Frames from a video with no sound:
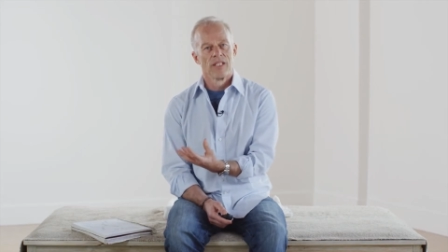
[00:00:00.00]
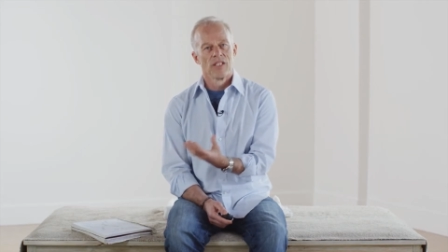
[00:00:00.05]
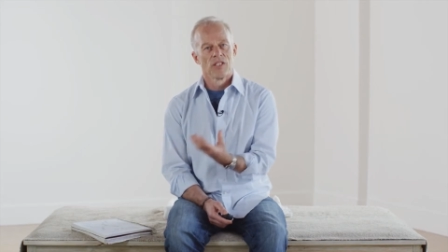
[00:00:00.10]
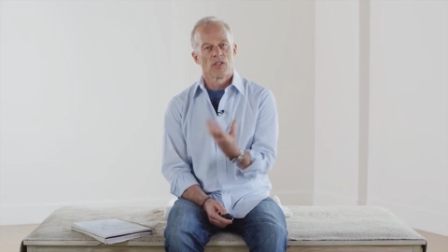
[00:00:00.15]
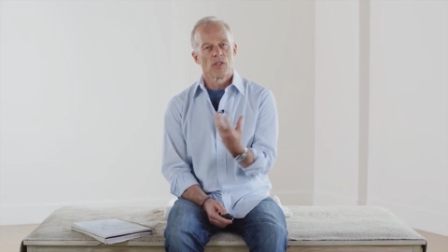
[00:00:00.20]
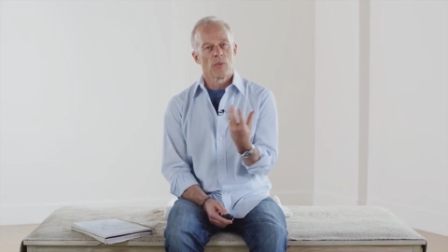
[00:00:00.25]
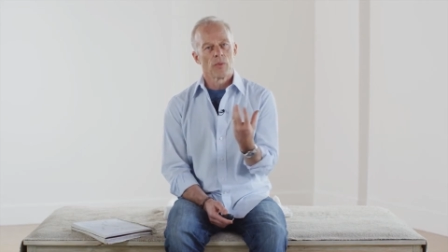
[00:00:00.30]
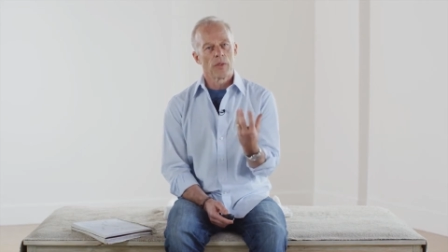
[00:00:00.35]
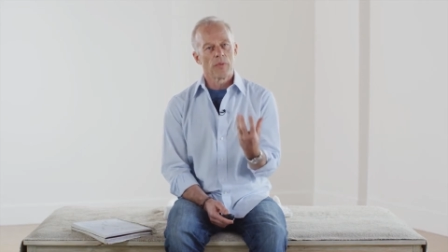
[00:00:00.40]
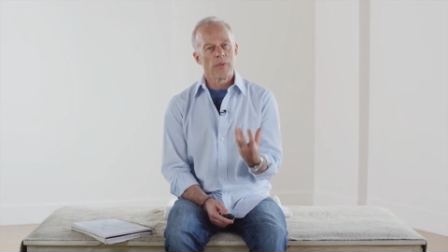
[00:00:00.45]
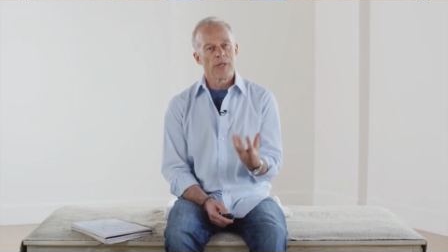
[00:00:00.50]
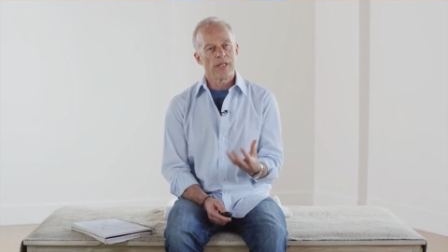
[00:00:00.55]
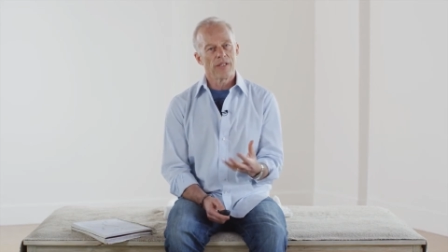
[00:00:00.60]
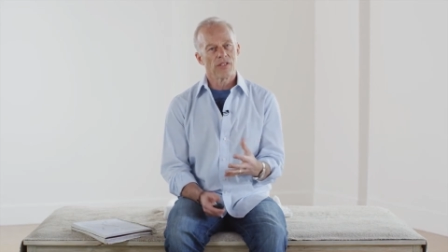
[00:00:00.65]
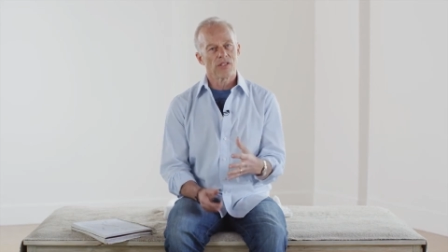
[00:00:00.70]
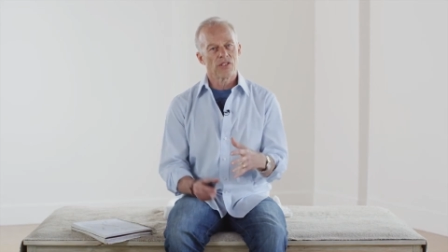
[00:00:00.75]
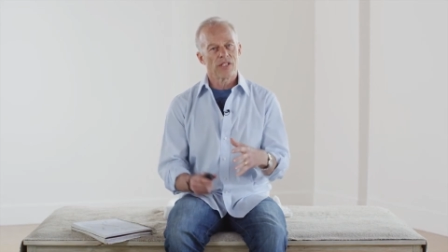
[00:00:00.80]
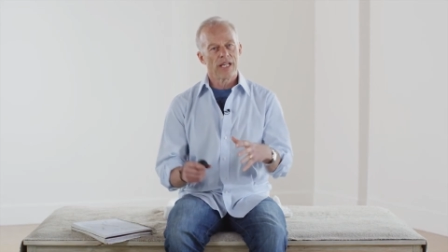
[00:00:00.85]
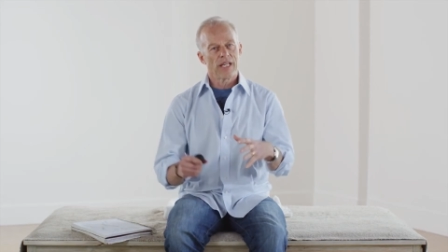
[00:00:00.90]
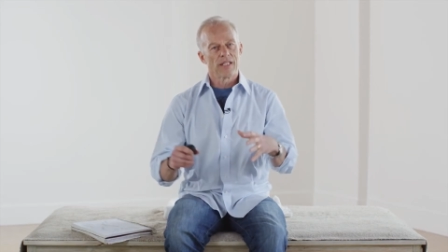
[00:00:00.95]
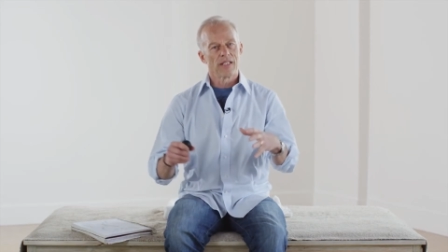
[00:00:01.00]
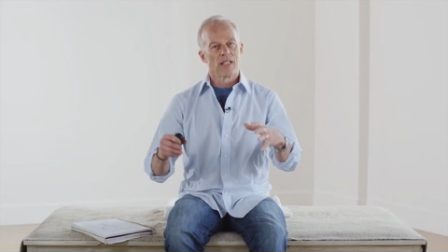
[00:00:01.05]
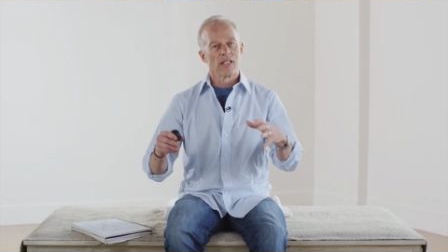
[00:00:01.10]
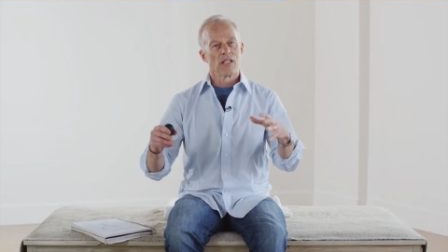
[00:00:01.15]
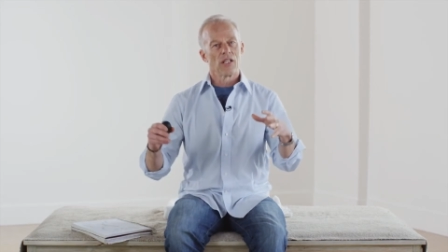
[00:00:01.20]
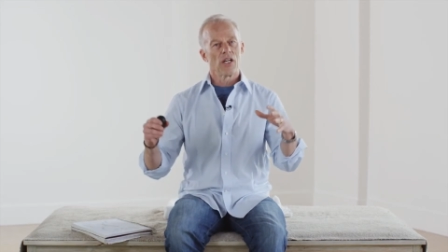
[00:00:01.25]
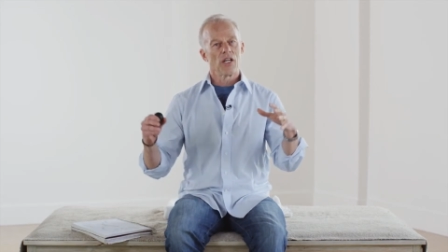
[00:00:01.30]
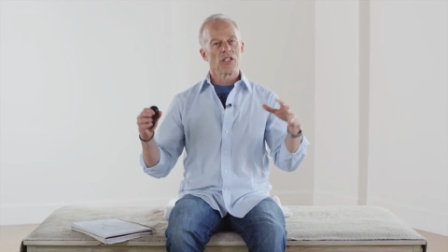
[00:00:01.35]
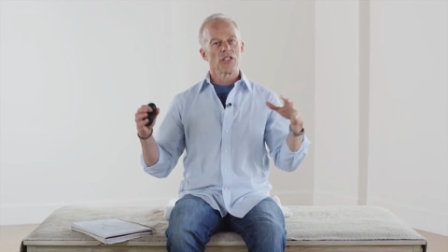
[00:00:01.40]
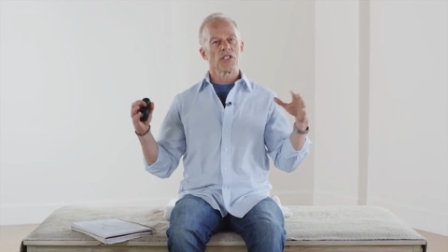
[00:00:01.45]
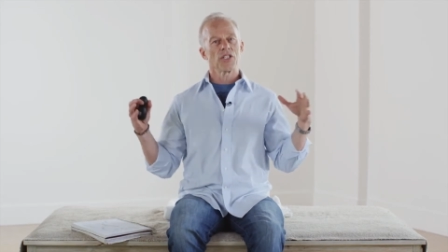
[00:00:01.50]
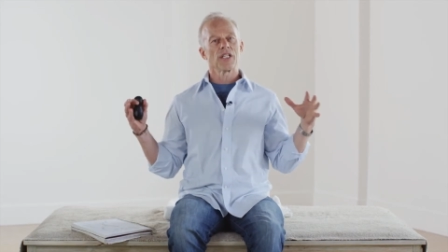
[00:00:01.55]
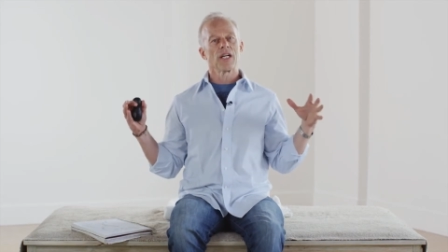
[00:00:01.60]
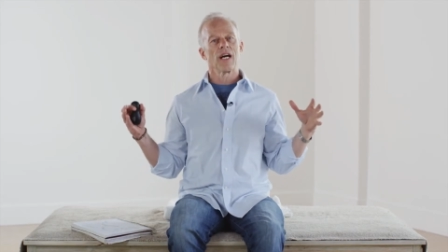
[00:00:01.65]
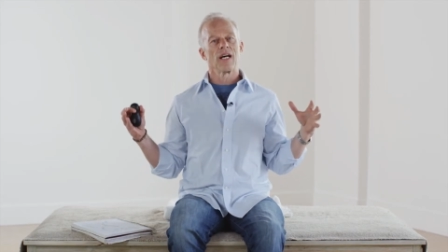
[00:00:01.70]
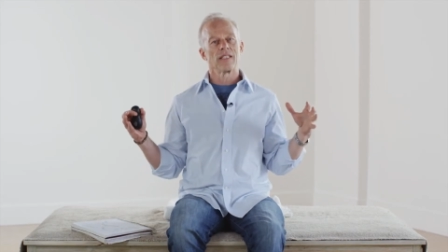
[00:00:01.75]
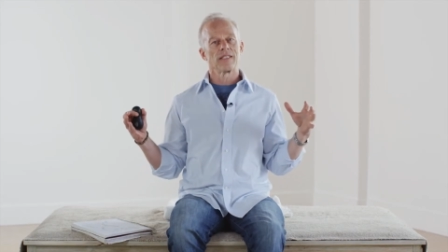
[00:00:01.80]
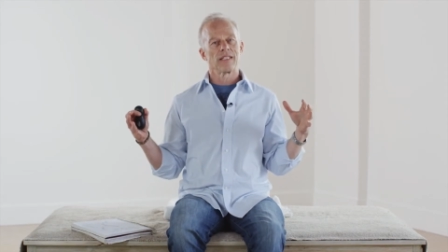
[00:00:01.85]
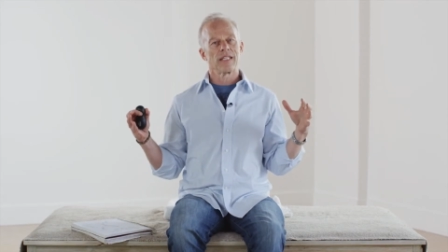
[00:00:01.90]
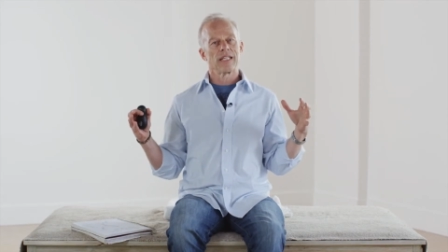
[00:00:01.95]
So when we understand the larger
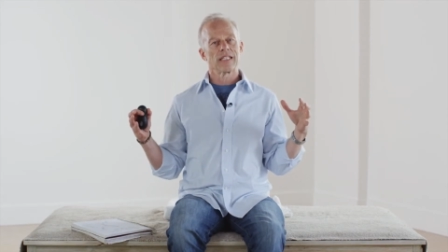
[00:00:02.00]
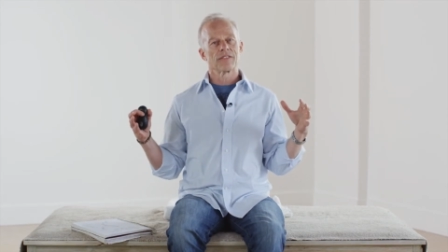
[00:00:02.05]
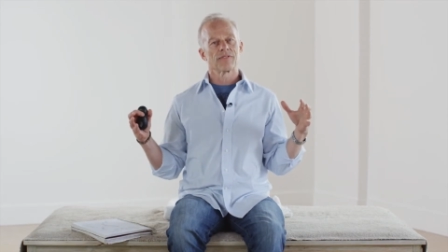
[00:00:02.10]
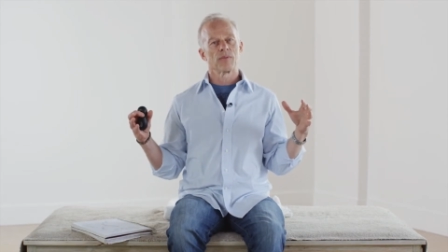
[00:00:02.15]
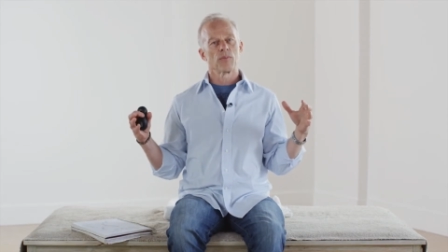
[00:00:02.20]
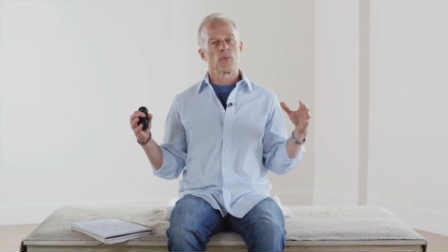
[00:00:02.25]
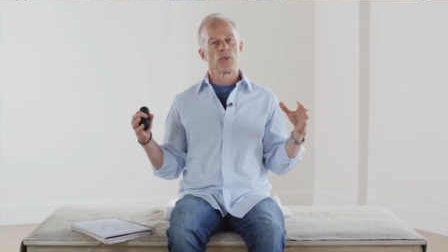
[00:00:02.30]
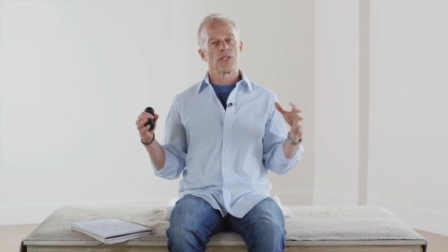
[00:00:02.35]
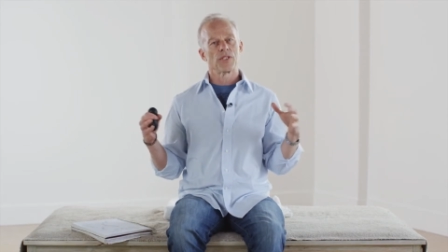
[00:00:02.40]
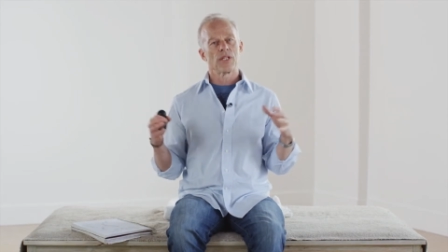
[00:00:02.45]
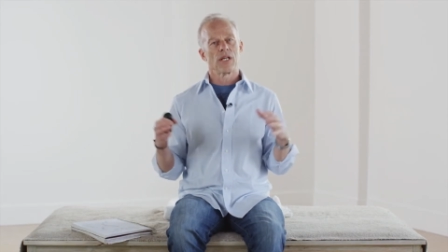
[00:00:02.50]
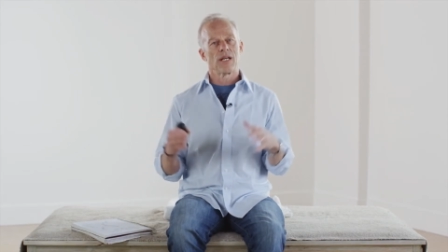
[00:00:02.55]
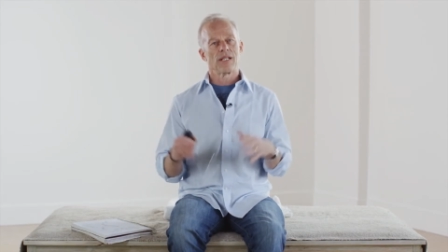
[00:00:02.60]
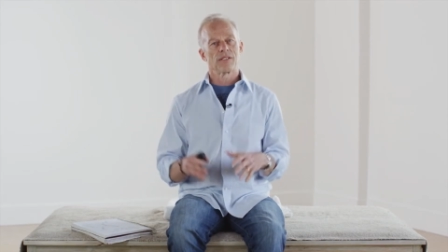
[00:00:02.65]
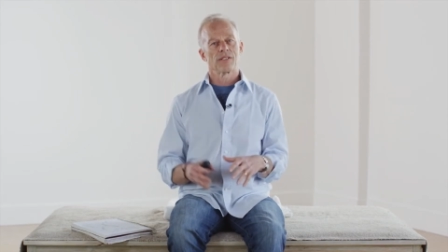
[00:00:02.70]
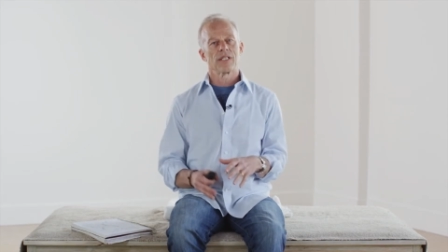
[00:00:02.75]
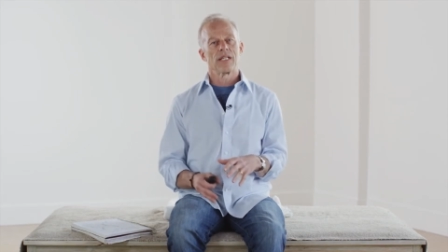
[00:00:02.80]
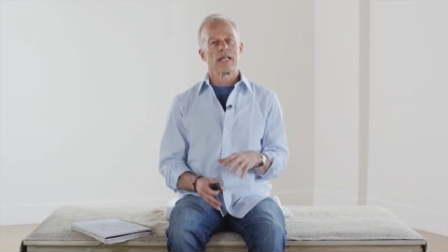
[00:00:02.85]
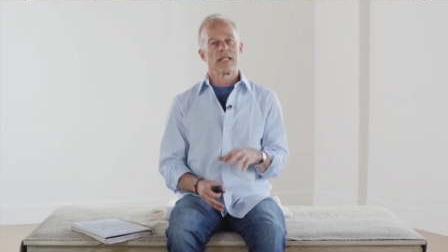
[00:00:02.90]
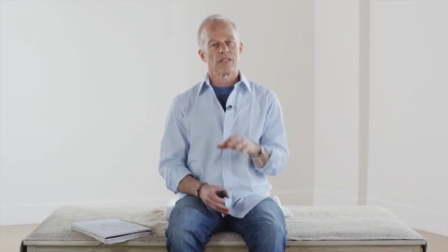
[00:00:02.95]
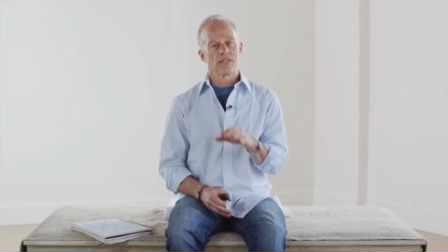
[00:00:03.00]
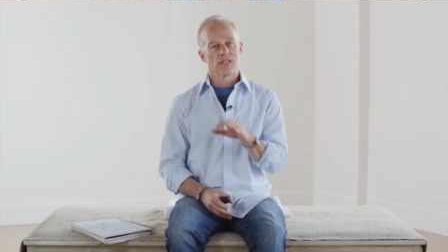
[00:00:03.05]
context from which asana has